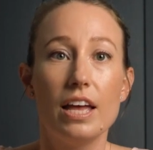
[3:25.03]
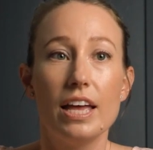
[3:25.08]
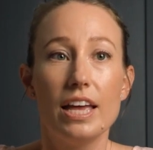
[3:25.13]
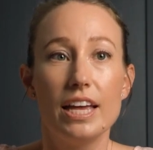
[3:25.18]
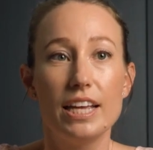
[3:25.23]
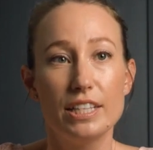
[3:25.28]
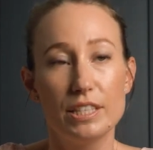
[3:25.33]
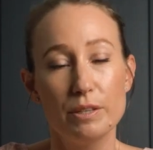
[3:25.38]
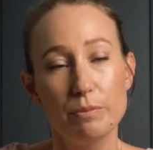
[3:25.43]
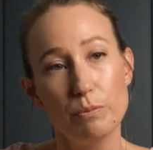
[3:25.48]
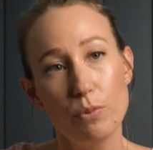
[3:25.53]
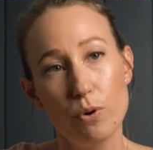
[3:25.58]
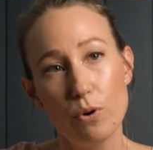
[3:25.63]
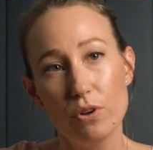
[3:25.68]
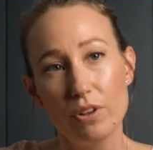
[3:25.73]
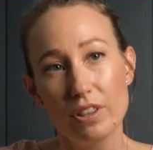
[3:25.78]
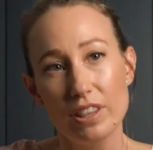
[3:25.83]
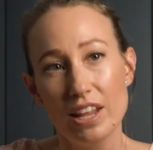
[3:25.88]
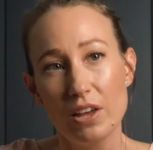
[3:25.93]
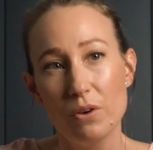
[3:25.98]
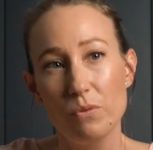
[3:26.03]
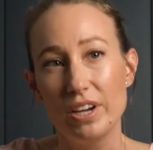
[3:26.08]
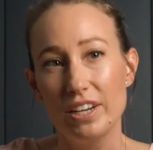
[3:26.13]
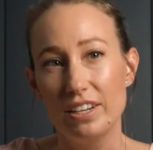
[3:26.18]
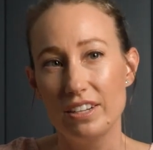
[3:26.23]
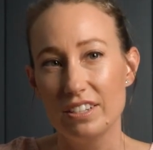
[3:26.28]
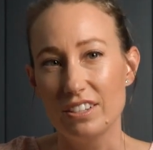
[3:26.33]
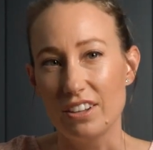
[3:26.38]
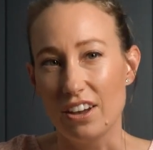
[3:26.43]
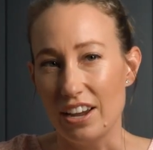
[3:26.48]
It's important that we
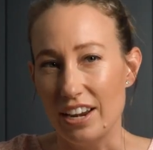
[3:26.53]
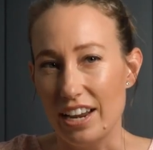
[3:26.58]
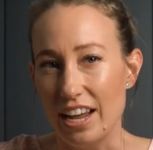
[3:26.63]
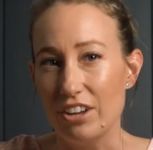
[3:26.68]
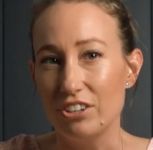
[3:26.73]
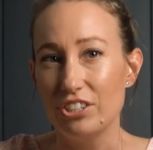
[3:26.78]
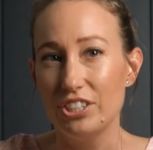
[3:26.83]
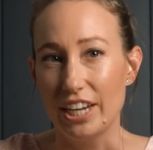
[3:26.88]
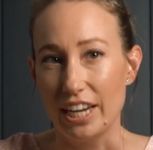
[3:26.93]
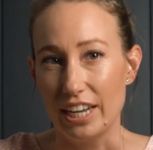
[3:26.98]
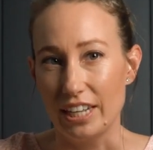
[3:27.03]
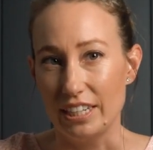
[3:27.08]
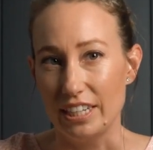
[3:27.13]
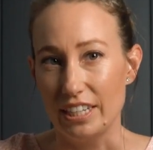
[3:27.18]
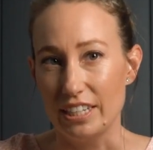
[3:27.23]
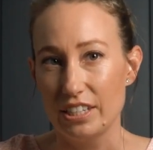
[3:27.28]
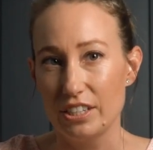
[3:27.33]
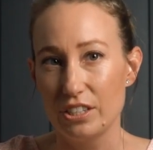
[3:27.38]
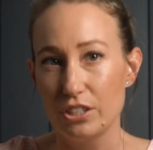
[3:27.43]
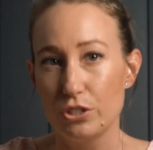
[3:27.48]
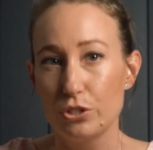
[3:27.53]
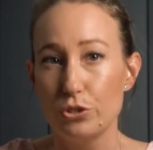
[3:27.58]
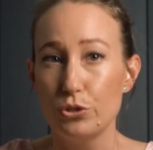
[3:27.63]
design our checklists